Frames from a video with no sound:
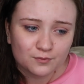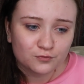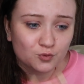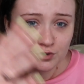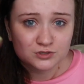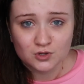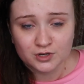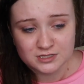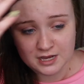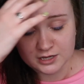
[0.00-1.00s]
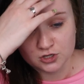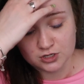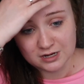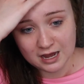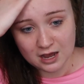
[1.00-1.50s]
for as long as I
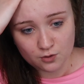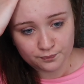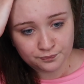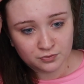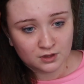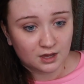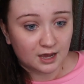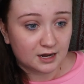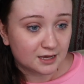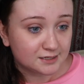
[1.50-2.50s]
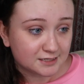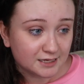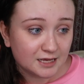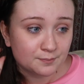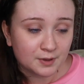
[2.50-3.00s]
could now, and he
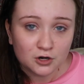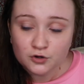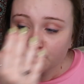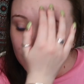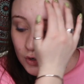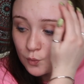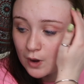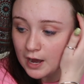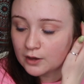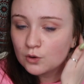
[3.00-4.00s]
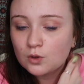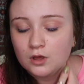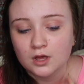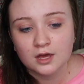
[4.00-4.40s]
did get better for a while,